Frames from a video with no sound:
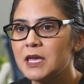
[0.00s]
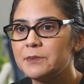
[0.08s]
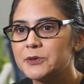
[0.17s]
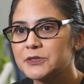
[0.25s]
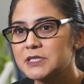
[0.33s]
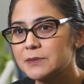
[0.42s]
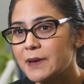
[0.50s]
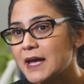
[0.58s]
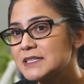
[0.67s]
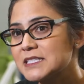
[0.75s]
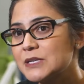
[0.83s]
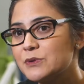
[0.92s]
It builds
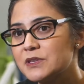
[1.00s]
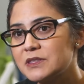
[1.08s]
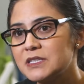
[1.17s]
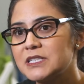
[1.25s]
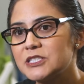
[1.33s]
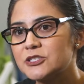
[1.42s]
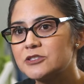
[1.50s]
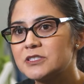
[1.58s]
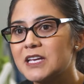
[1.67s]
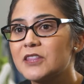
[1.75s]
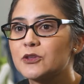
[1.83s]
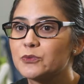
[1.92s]
capacity within the
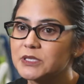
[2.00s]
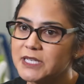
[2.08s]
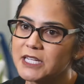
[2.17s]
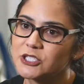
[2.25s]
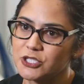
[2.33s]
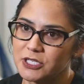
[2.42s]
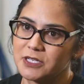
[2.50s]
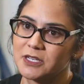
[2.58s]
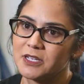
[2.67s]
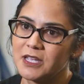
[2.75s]
teachers and the retention.